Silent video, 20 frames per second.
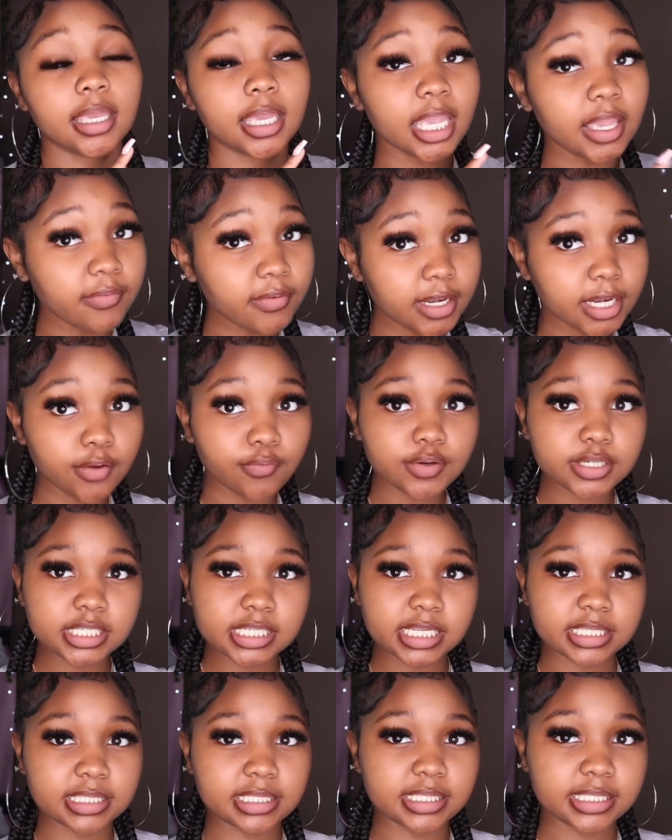even if we're
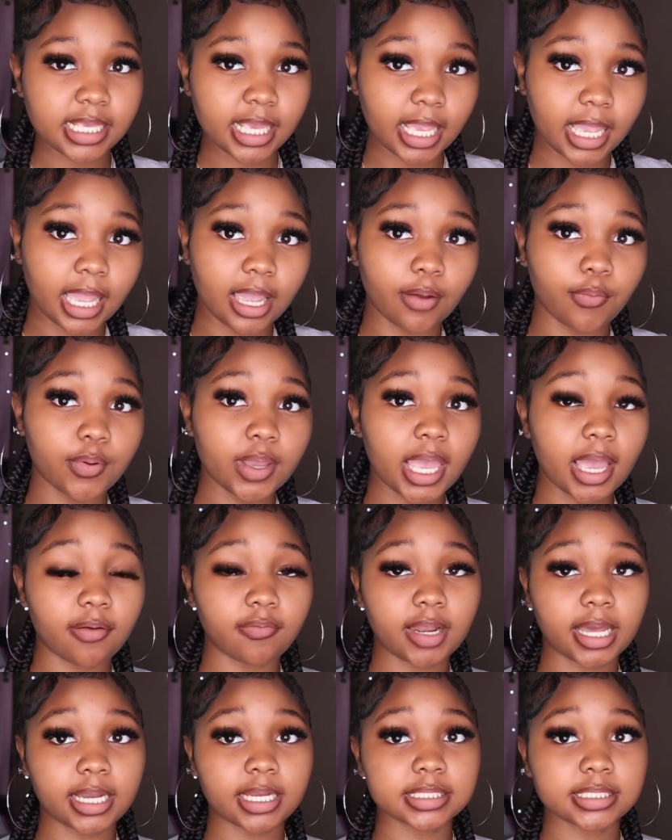just sick we
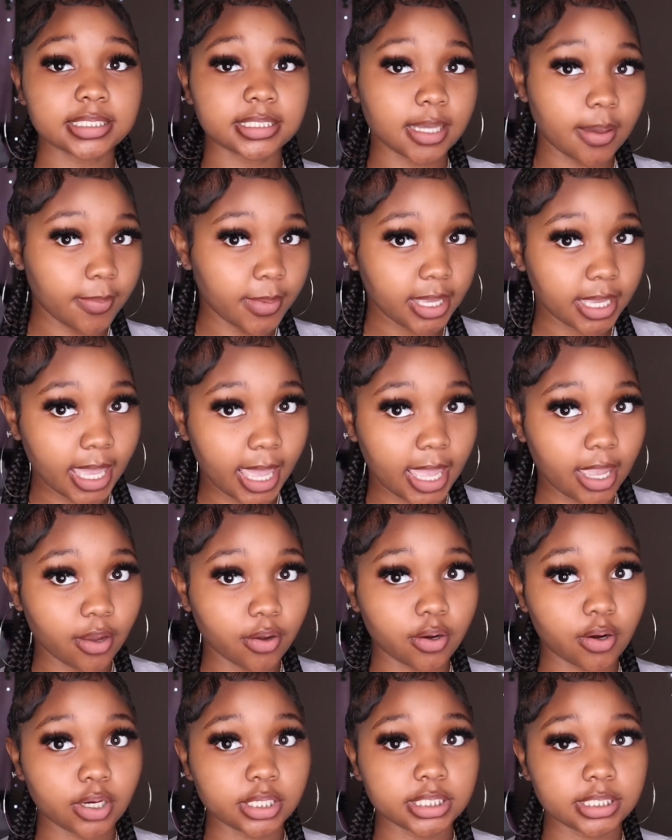have like a stomach
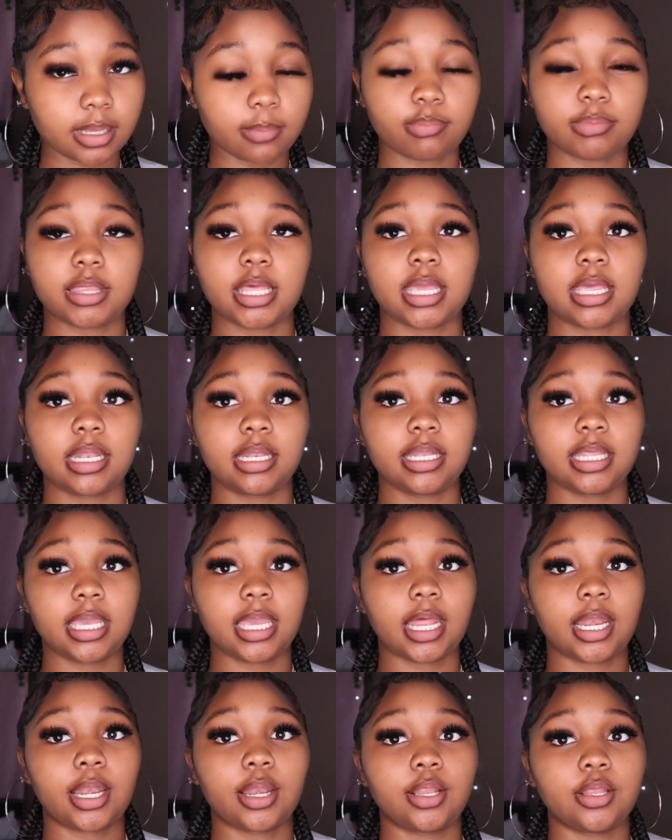ache or something
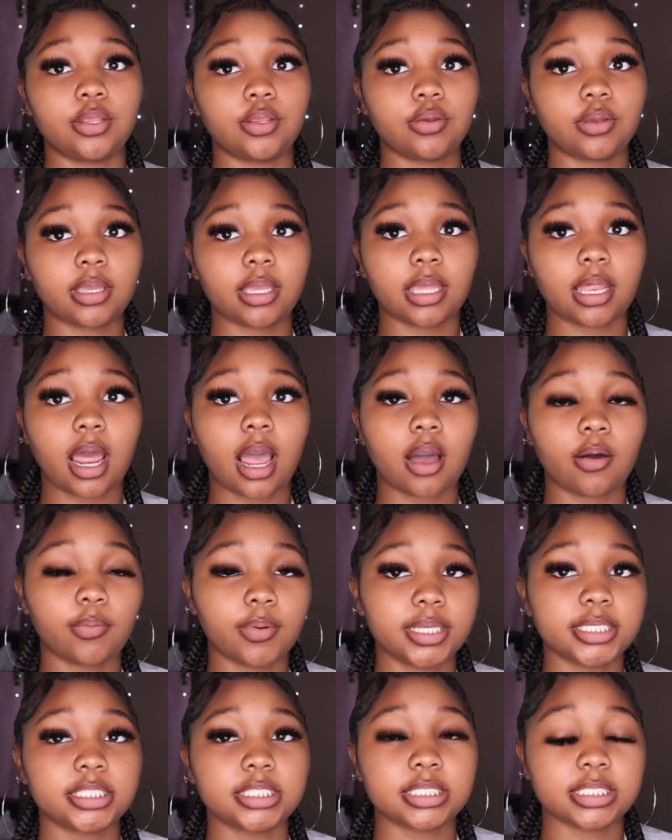then you can
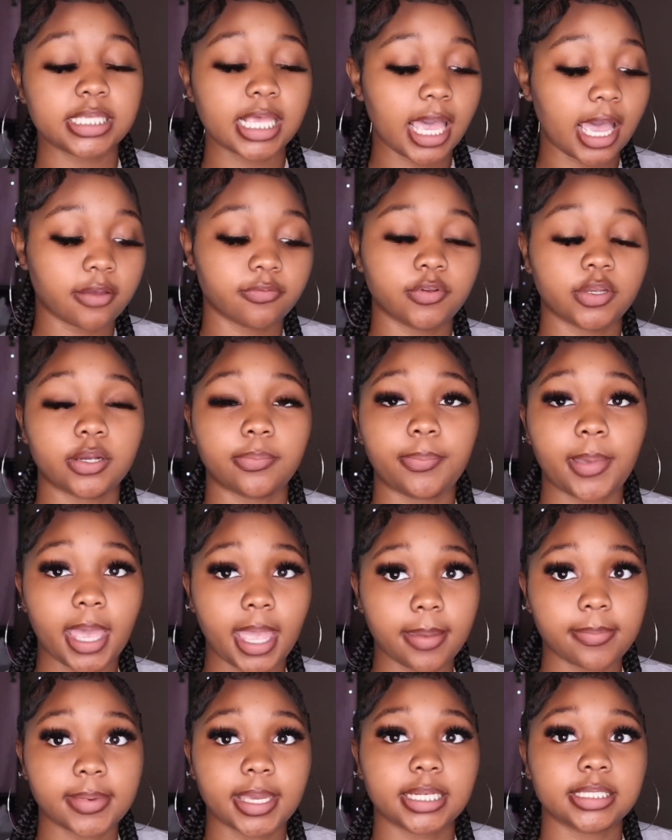always just have your
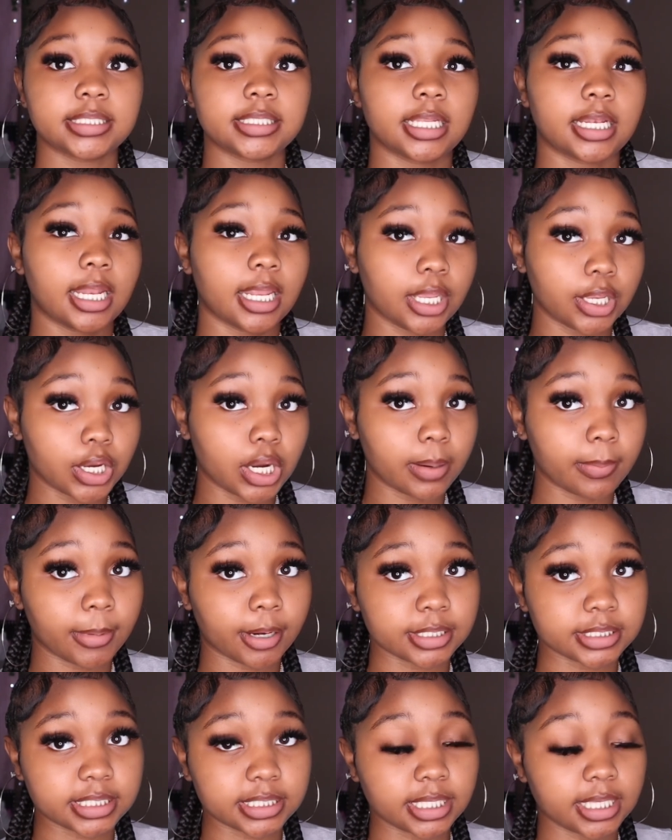pain medicine in your
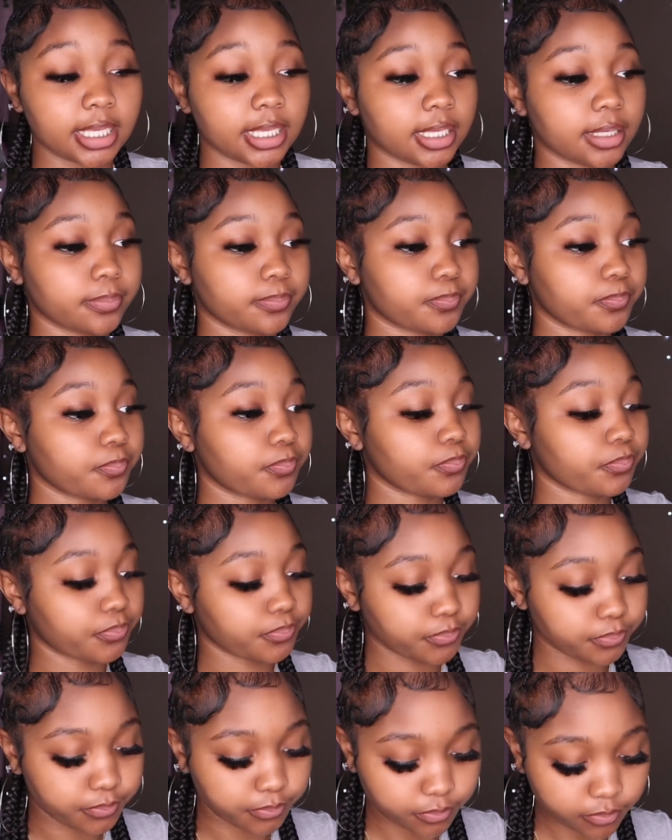emergency
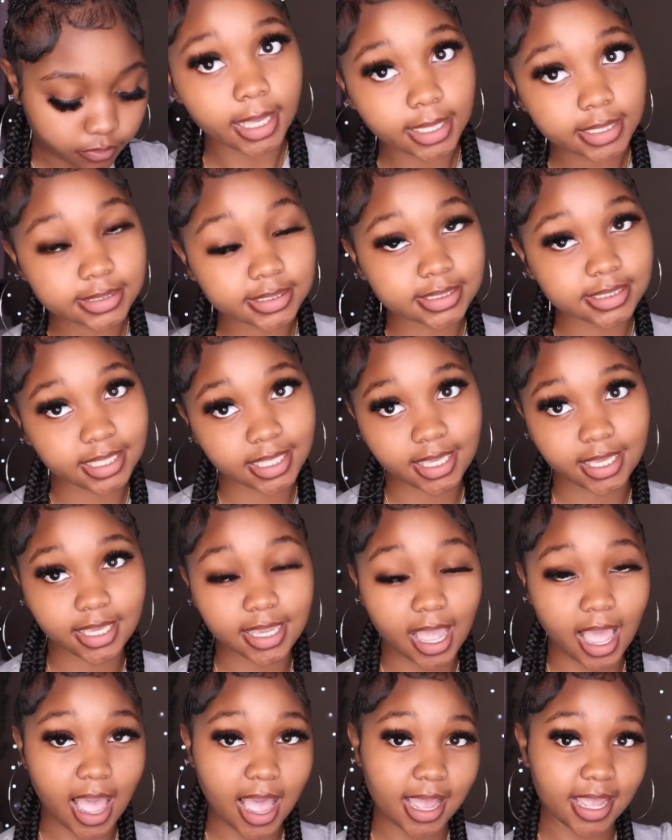kit next
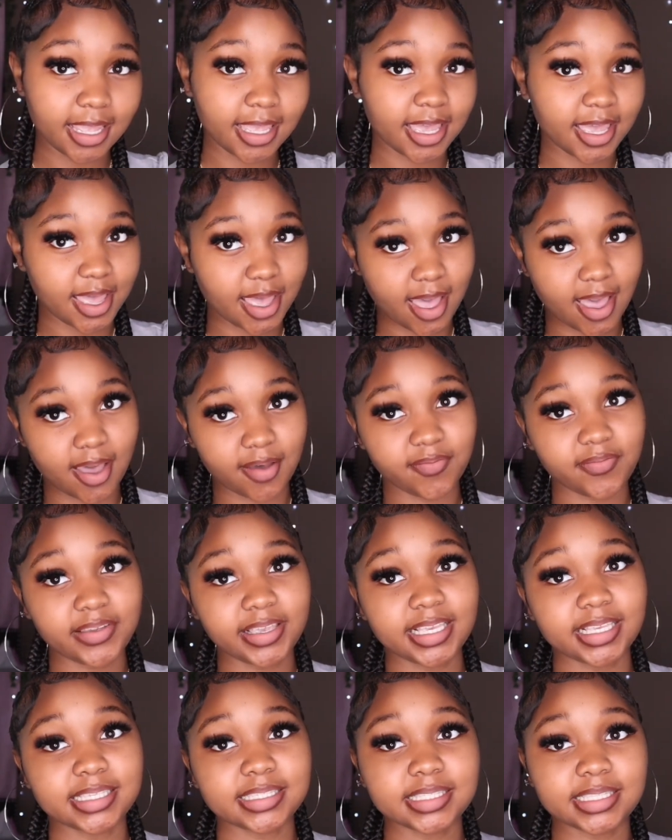thing i
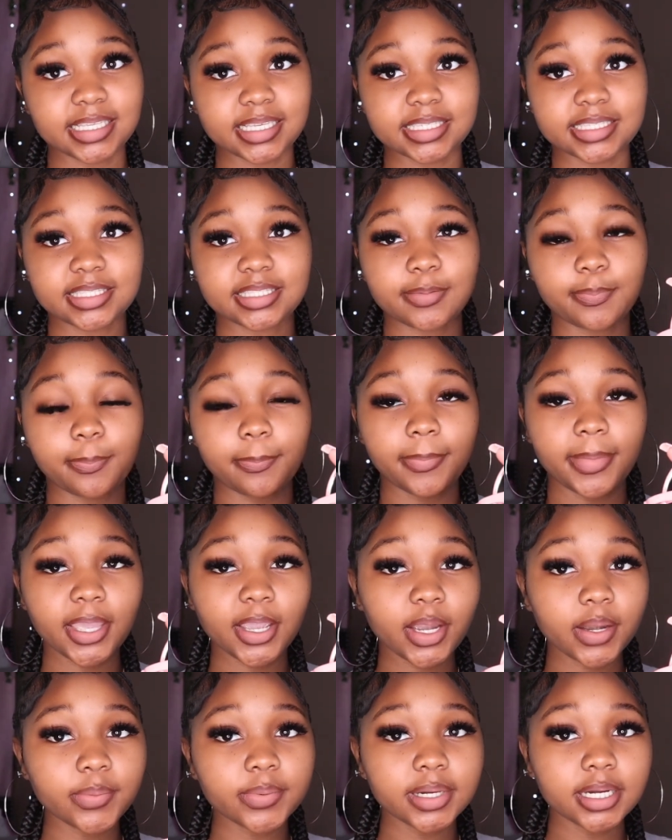have is this
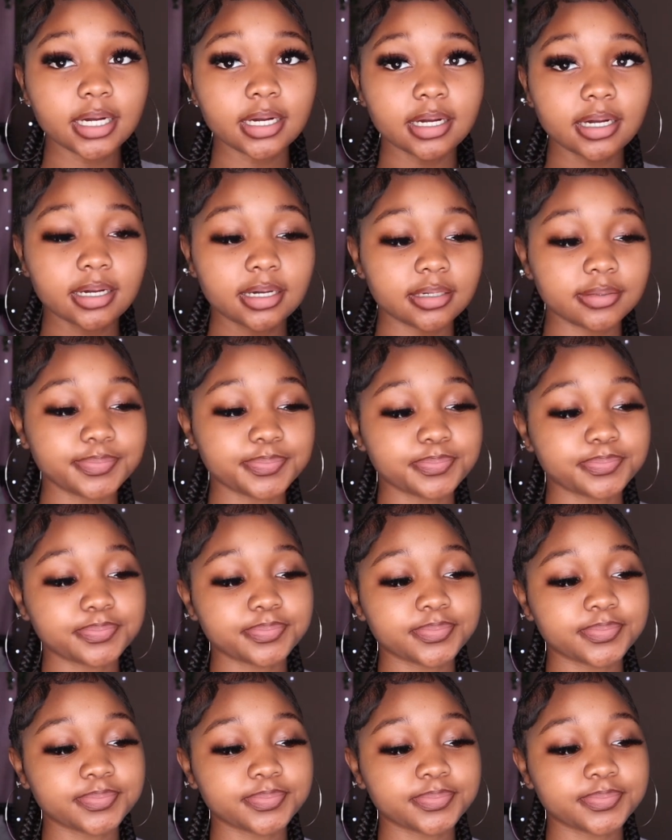mirror